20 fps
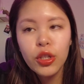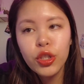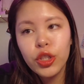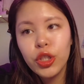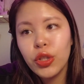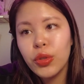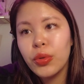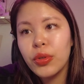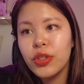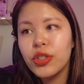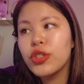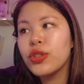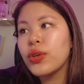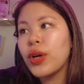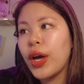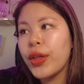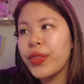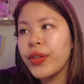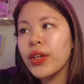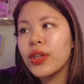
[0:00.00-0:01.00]
Churus,
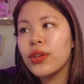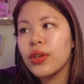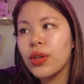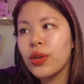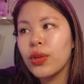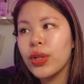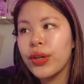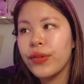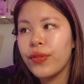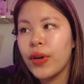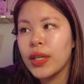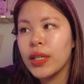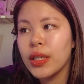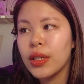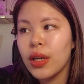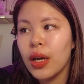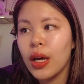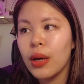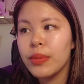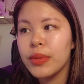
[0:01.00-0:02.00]
I think you can only find
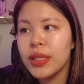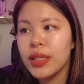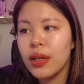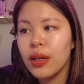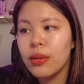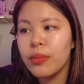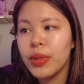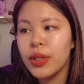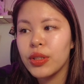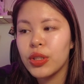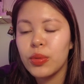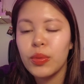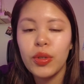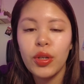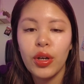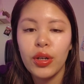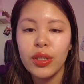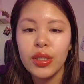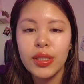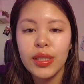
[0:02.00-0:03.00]
it on Amazon, but to be
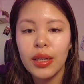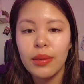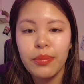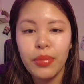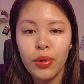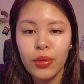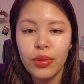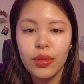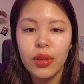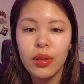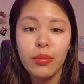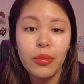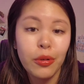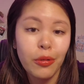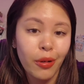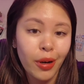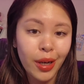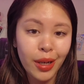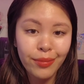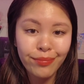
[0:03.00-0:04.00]
honest, like both of them are
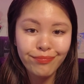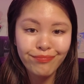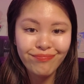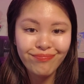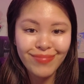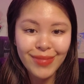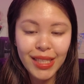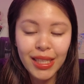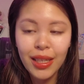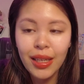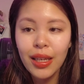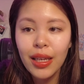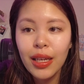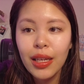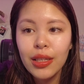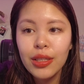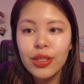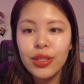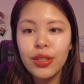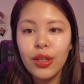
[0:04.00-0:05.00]
great.
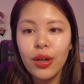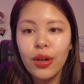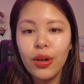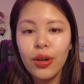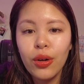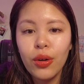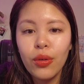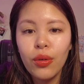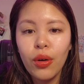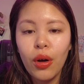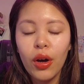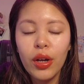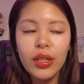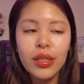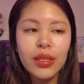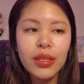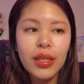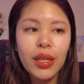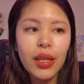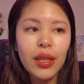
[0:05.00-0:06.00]
So
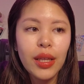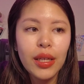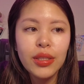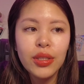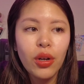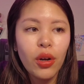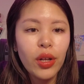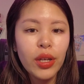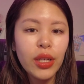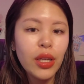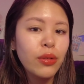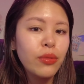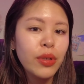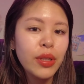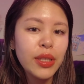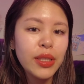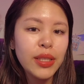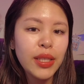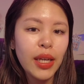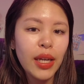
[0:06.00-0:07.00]
honestly, that's all I can
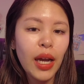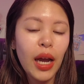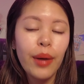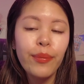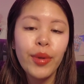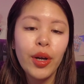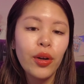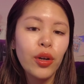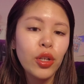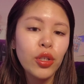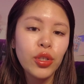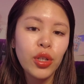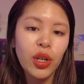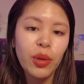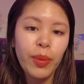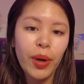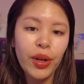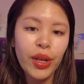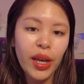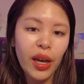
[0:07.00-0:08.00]
really say. I'm not going to talk
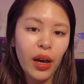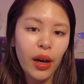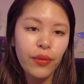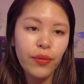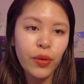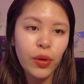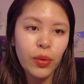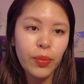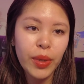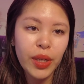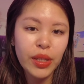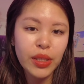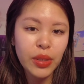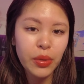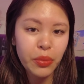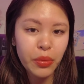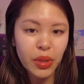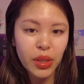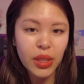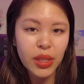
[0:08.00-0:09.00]
about cat food because
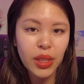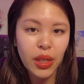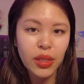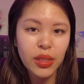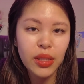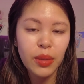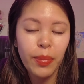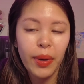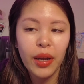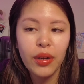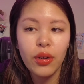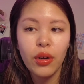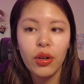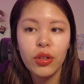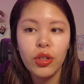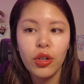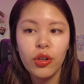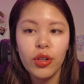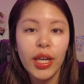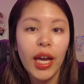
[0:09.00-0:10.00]
it really does depend
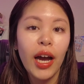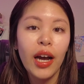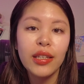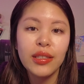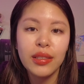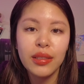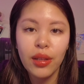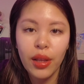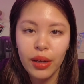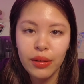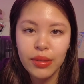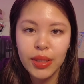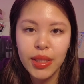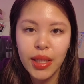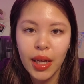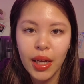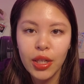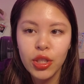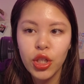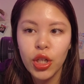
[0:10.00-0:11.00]
on your cat's life
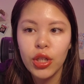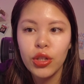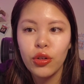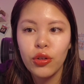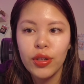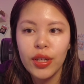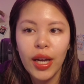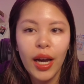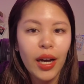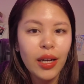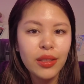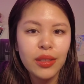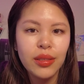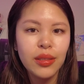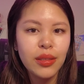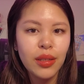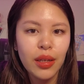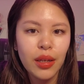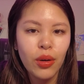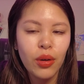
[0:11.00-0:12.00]
stage and your
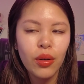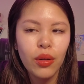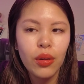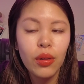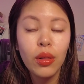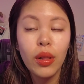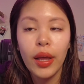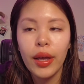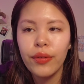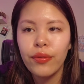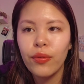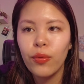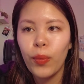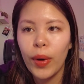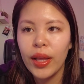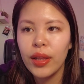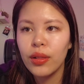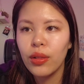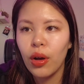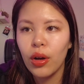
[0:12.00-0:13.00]
cat's like life
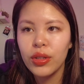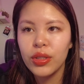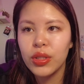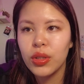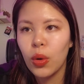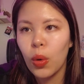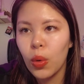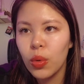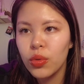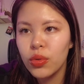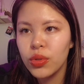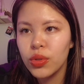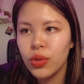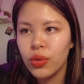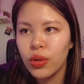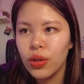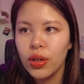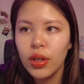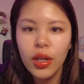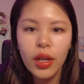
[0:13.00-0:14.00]
weight loss goals
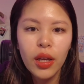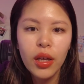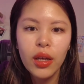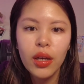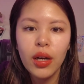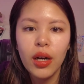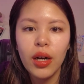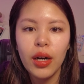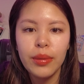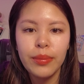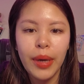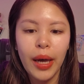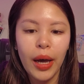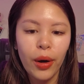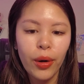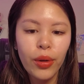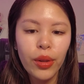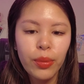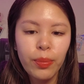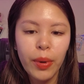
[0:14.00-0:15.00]
or
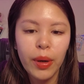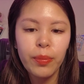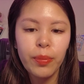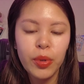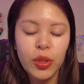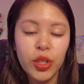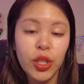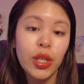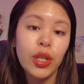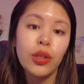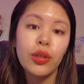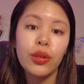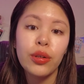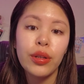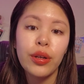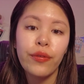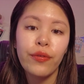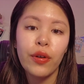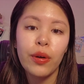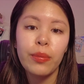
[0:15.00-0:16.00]
health. But
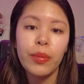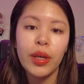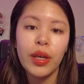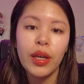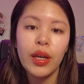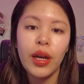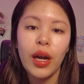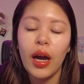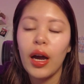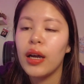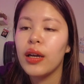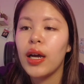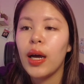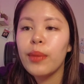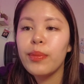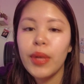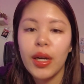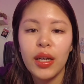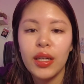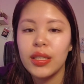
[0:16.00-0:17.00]
particularly for me,
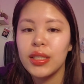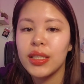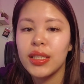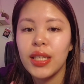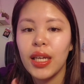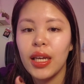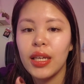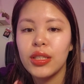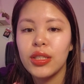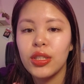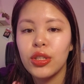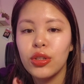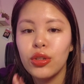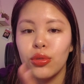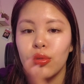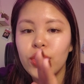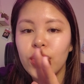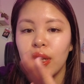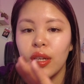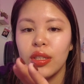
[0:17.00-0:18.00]
I'm not going to say to
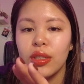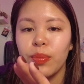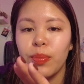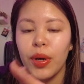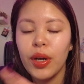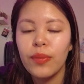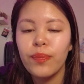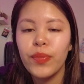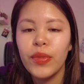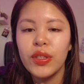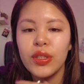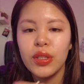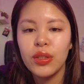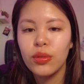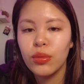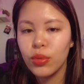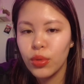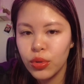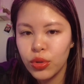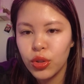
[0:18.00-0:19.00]
use it, but
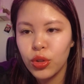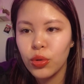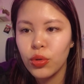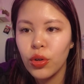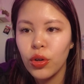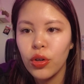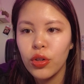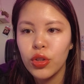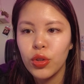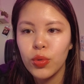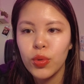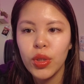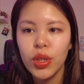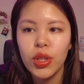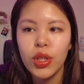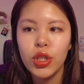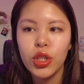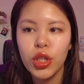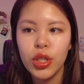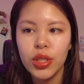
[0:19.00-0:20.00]
do your due
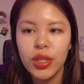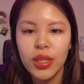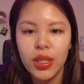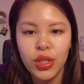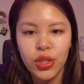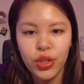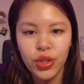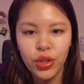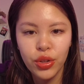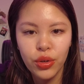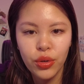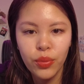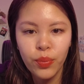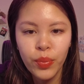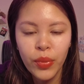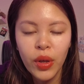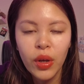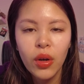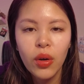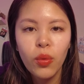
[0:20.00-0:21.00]
diligence as to
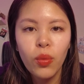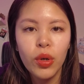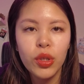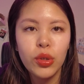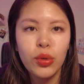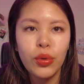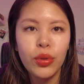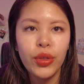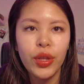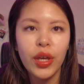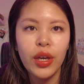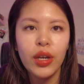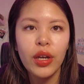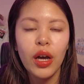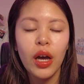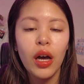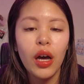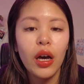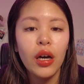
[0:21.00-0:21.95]
what you think.